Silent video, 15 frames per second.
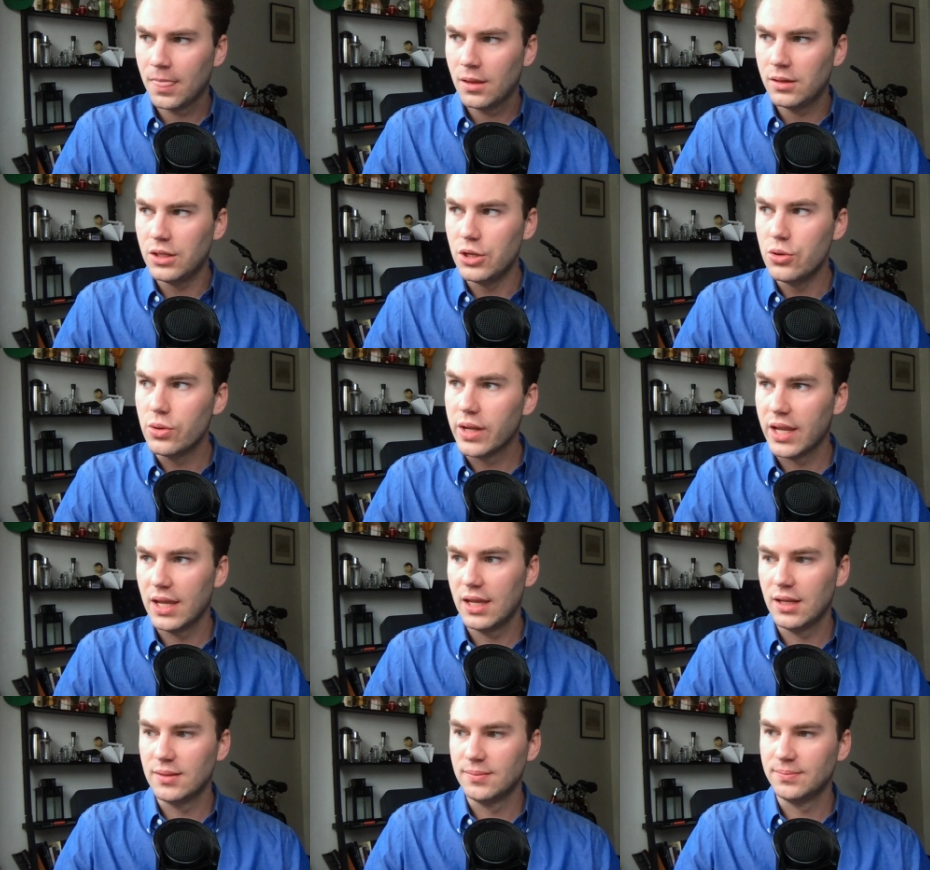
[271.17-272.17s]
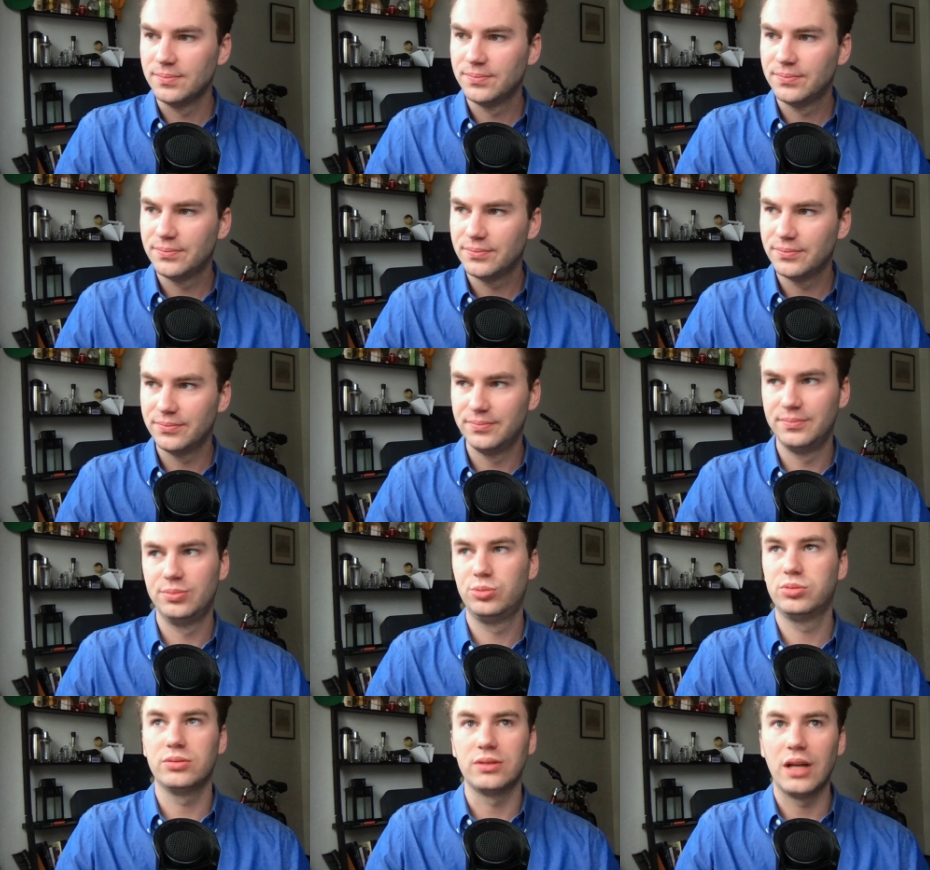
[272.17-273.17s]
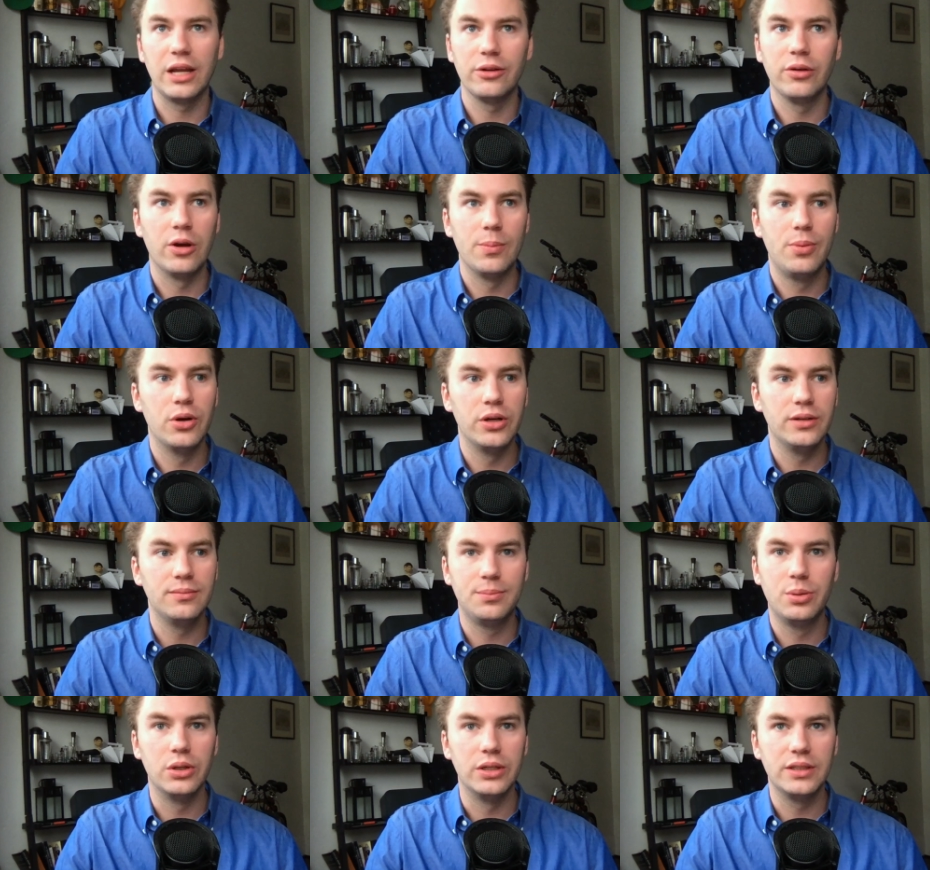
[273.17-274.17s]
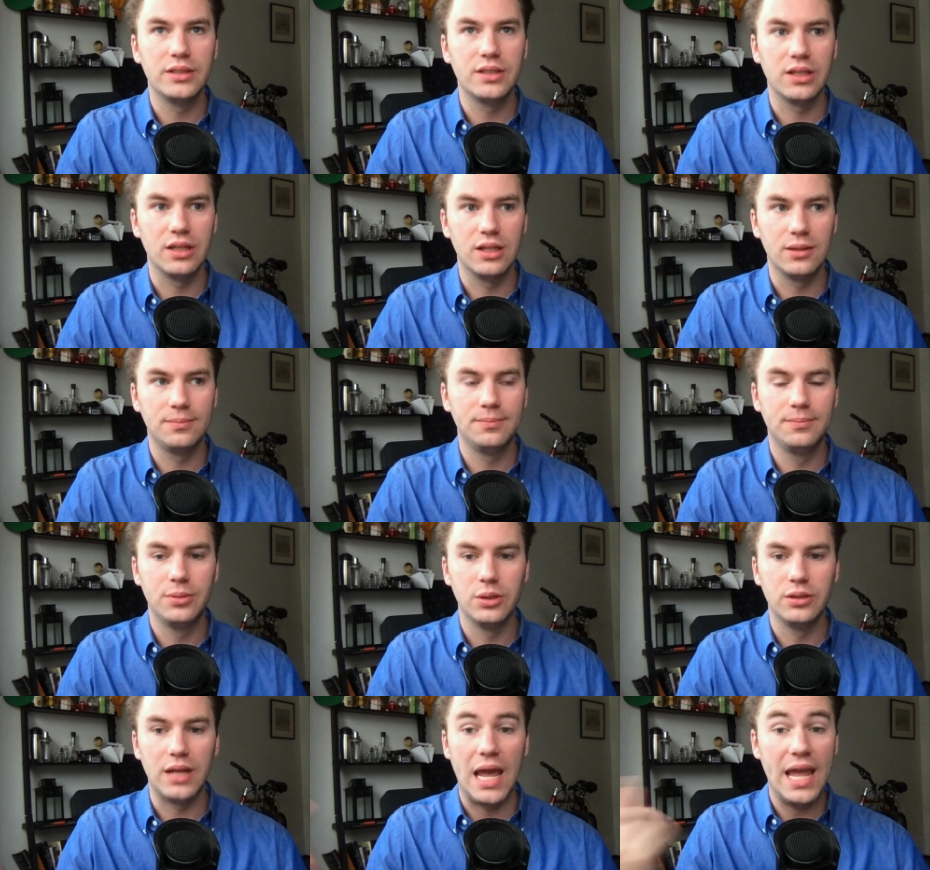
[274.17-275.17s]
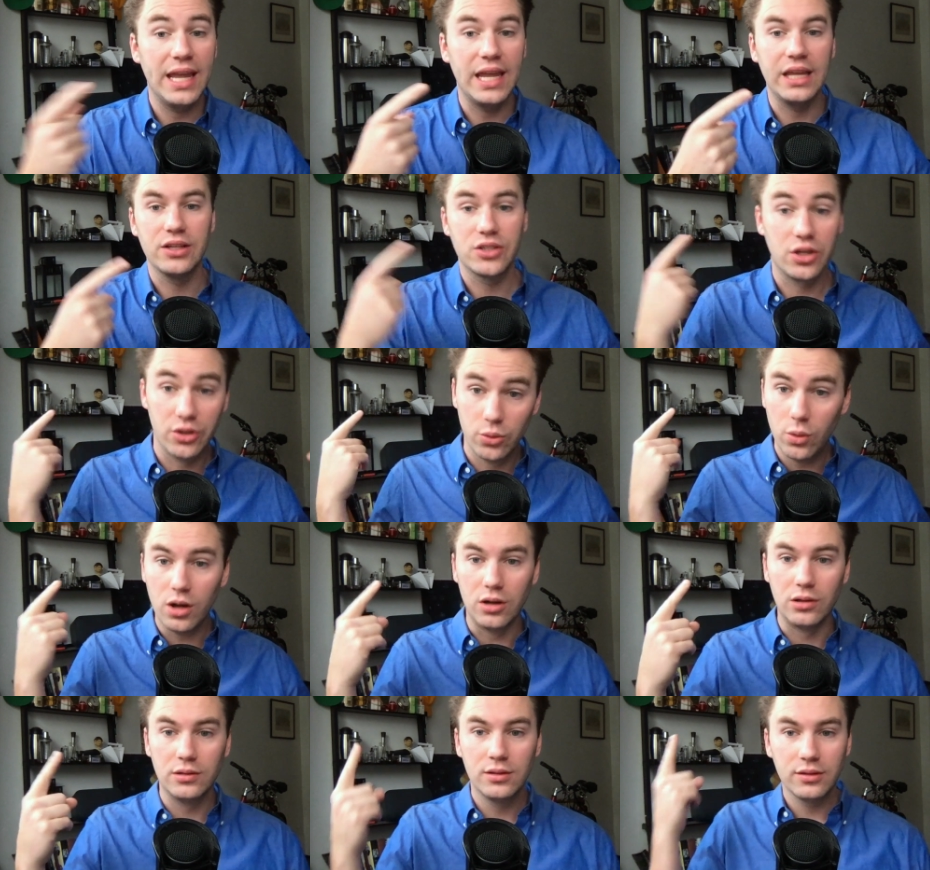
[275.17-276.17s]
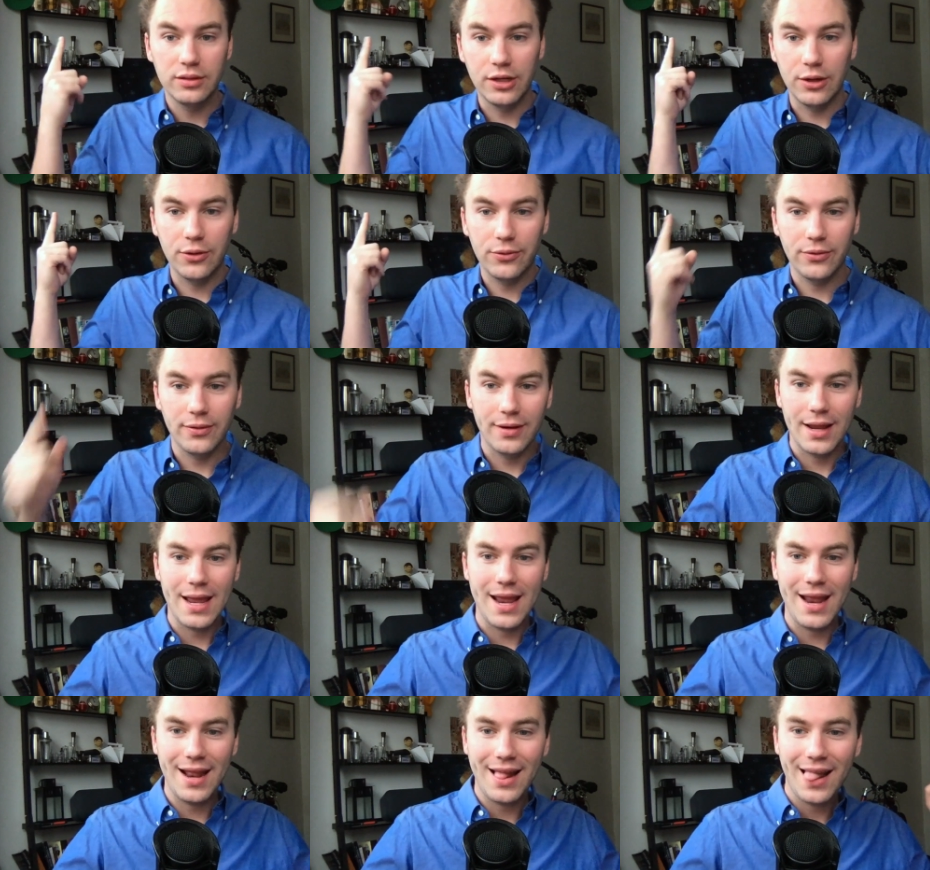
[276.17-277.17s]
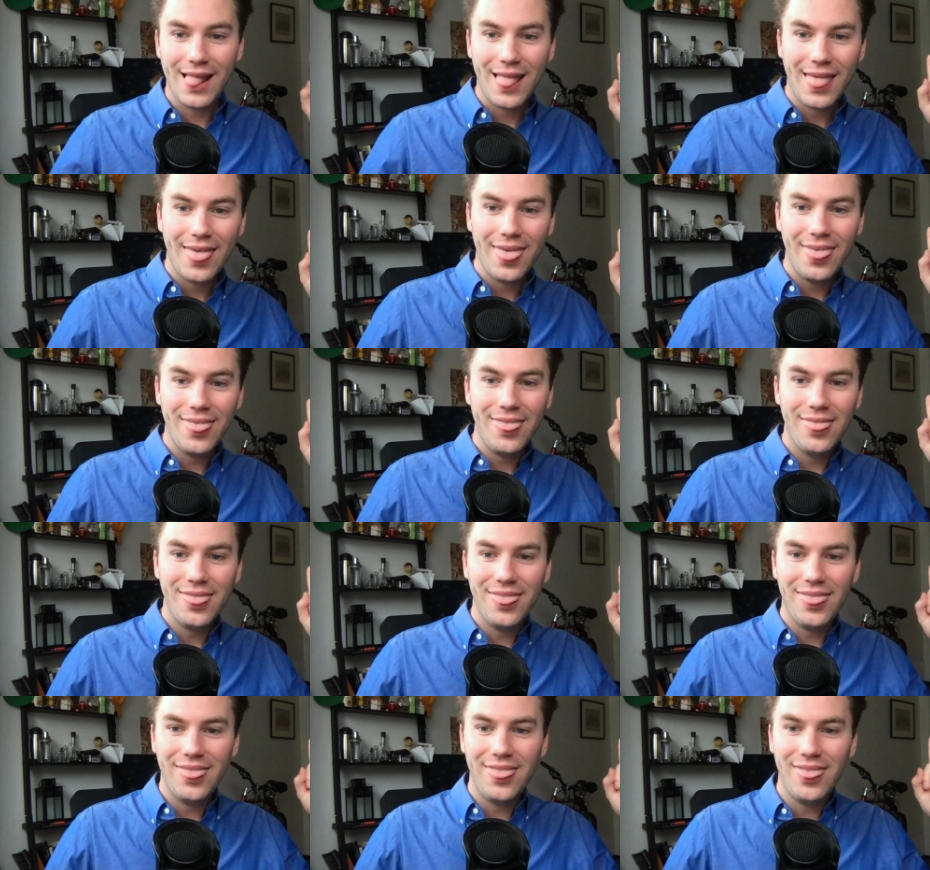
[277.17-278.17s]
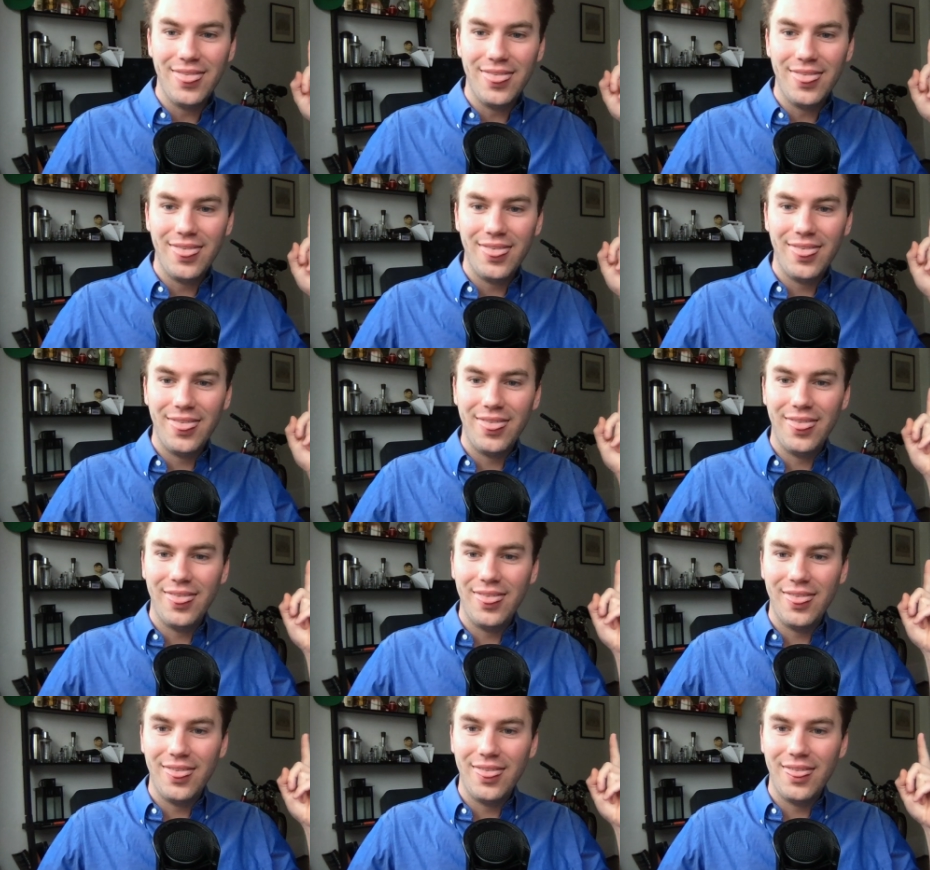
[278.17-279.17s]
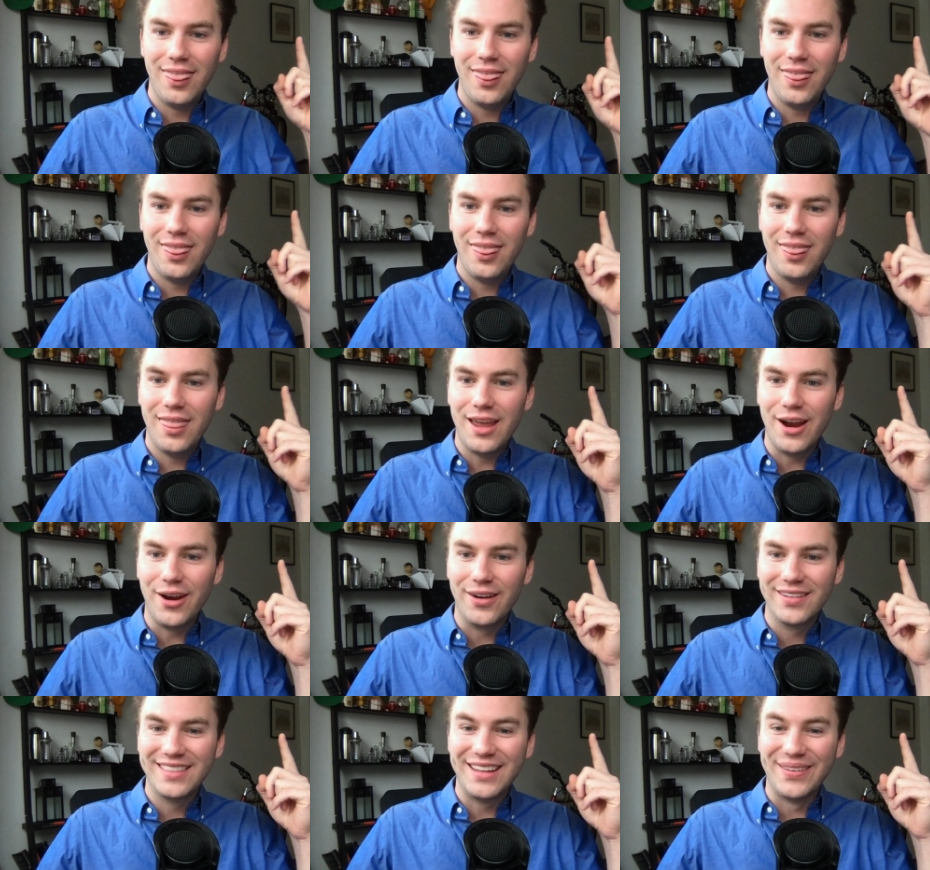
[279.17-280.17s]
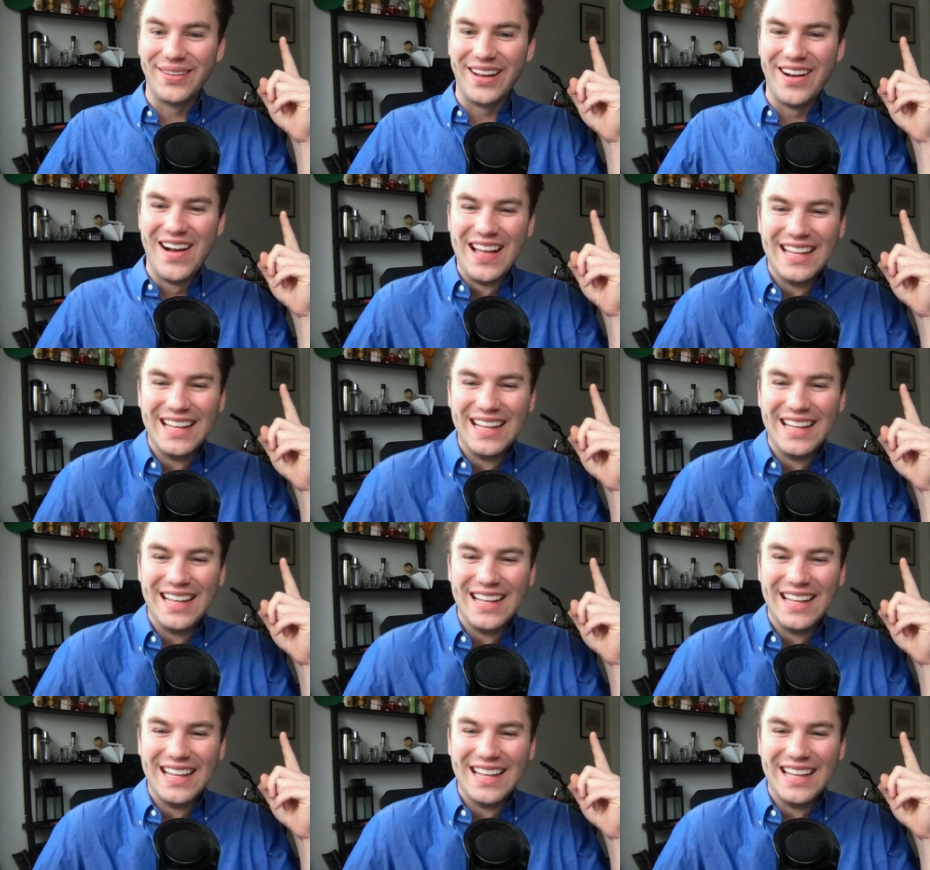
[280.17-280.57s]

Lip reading: You can, I don't know, put hangings on the wall, right there we go.